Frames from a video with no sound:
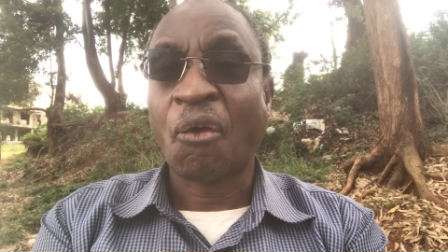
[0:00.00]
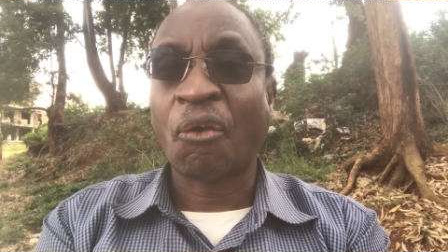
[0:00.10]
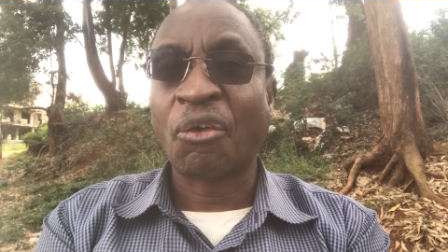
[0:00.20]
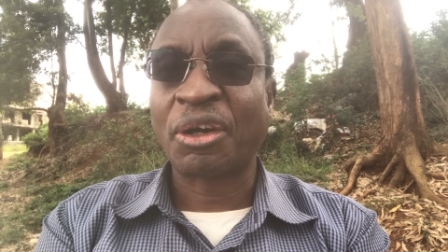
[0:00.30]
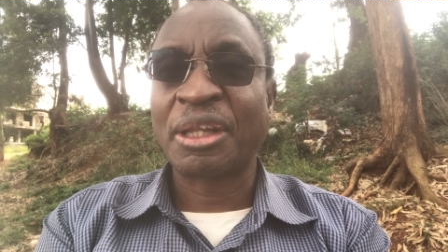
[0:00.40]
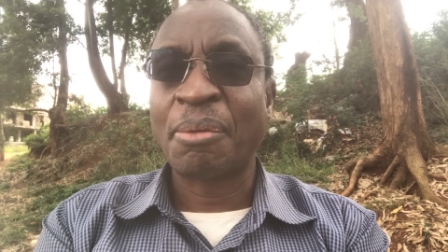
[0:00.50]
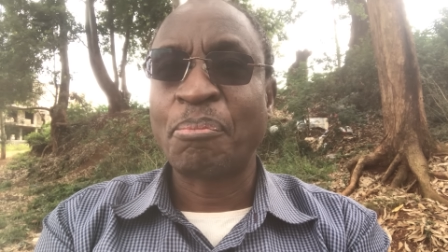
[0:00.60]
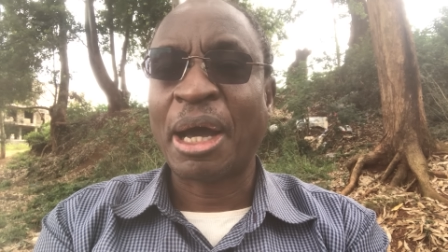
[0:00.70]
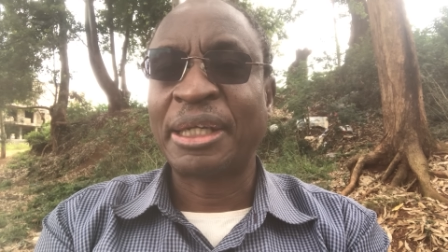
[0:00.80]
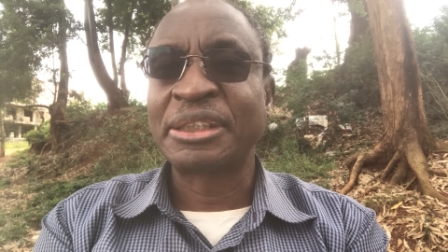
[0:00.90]
or the
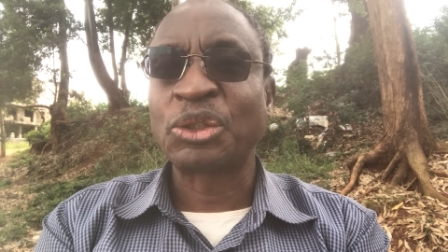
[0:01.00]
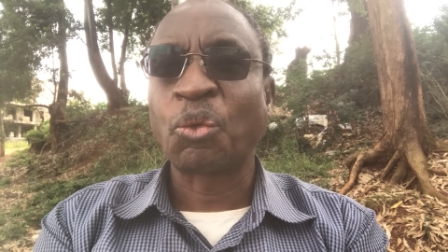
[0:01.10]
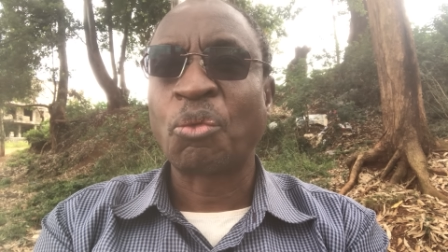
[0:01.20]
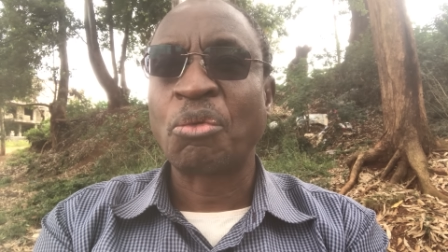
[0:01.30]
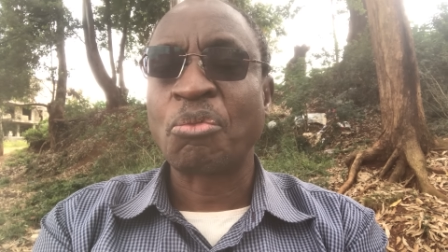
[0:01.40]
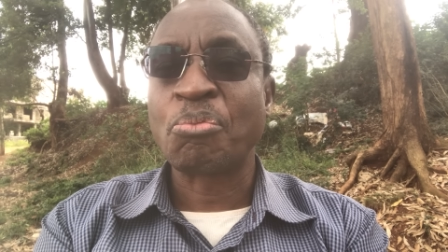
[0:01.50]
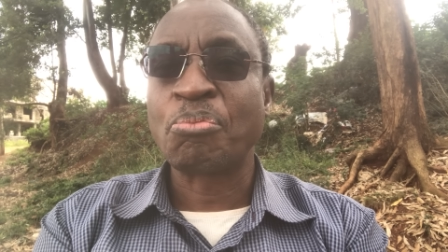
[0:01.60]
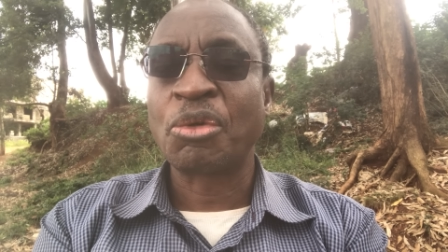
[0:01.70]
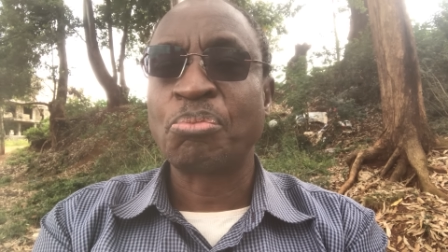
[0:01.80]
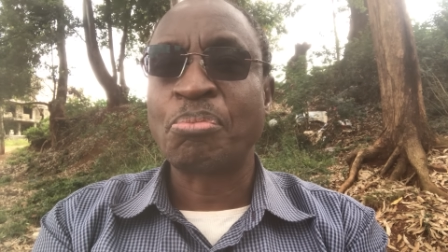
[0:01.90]
man's
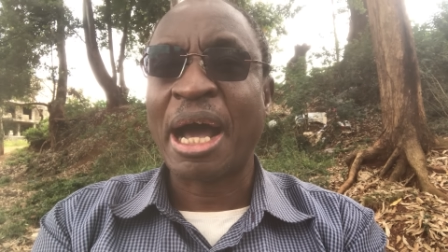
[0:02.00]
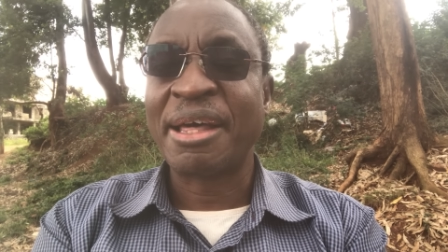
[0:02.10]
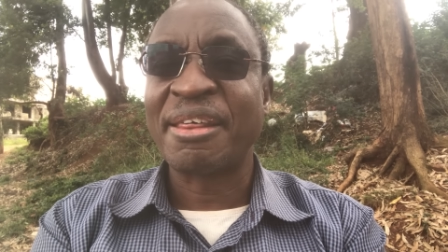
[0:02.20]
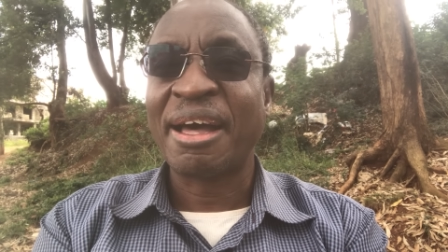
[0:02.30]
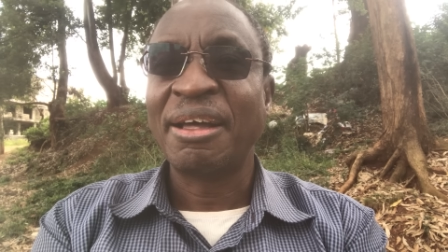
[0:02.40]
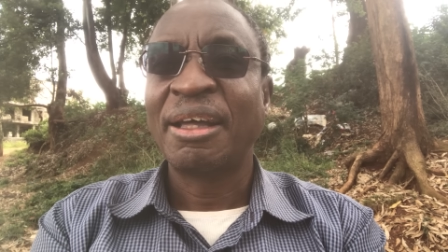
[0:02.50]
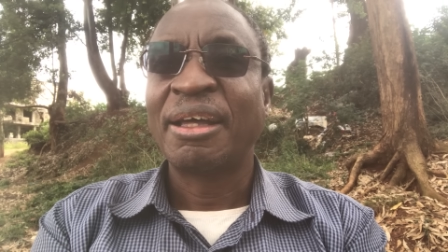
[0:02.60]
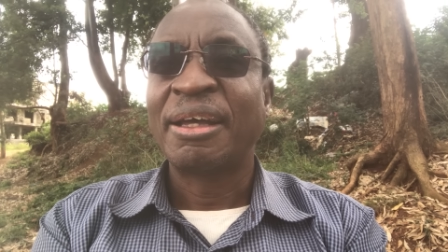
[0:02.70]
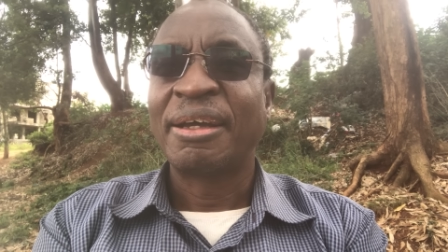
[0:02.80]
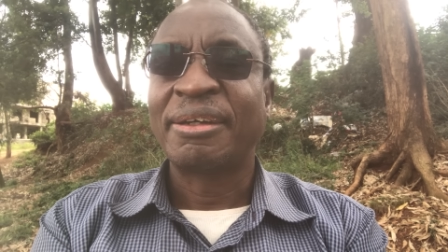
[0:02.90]
mother
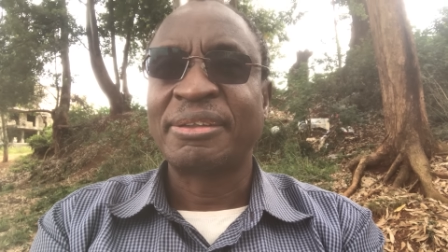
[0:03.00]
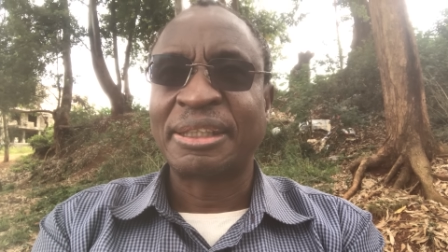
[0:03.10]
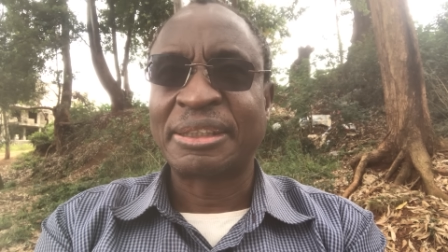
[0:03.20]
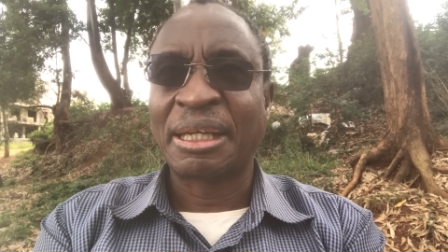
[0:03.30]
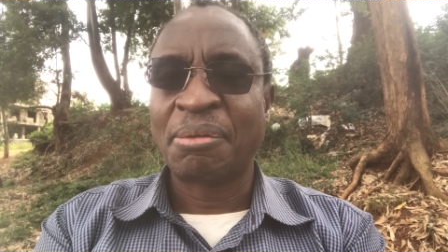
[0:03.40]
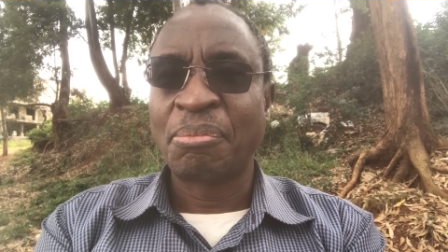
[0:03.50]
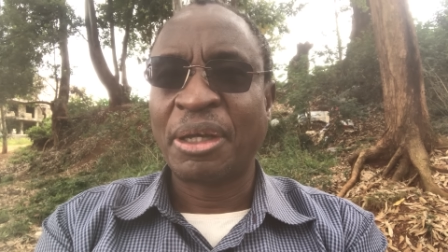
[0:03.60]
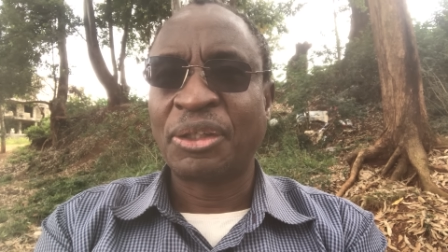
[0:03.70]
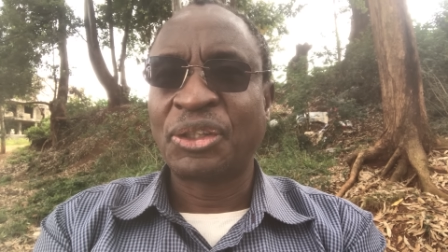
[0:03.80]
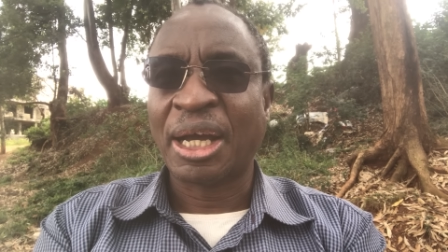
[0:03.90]
is the same
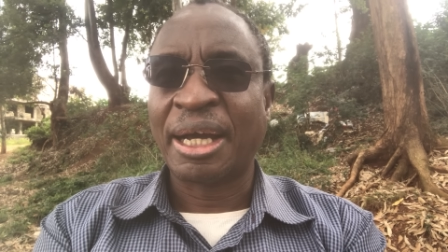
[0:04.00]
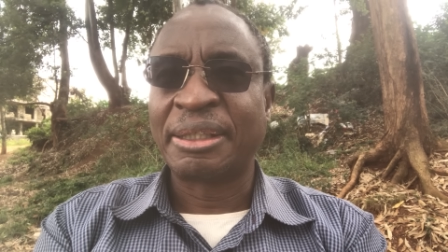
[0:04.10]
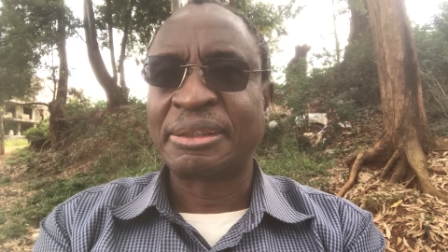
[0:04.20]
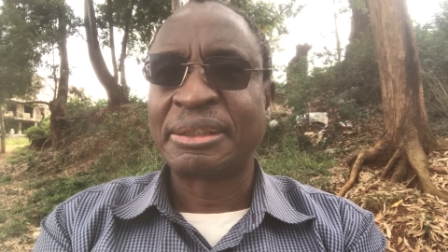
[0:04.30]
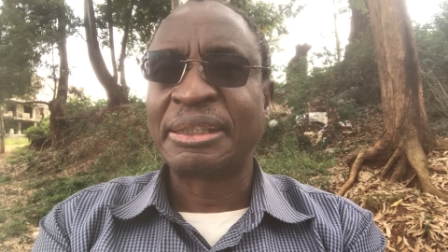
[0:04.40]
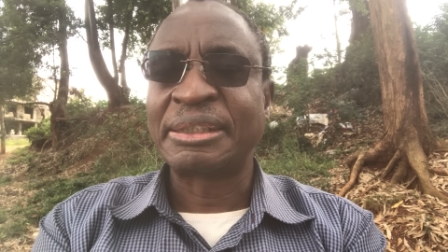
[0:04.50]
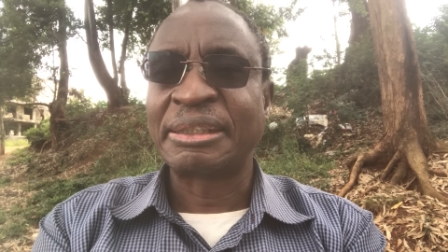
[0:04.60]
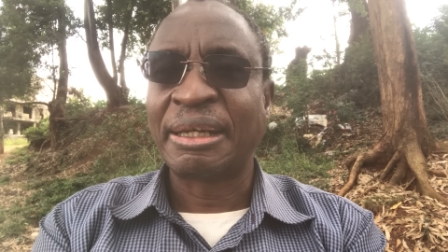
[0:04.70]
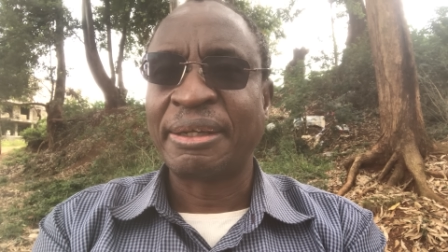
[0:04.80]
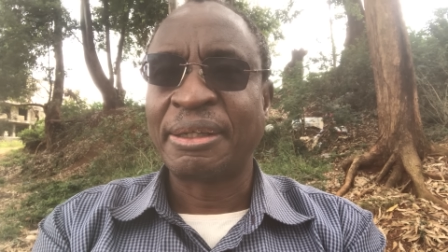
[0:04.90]
age as
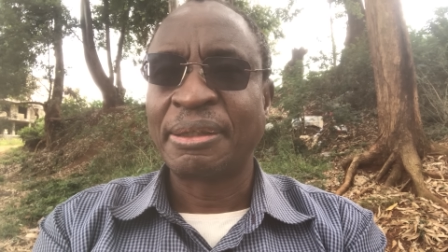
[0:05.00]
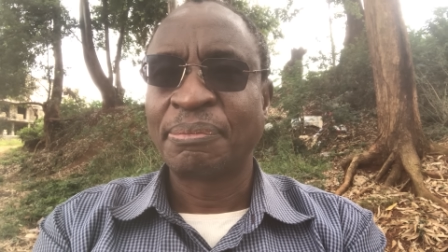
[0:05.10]
this lady.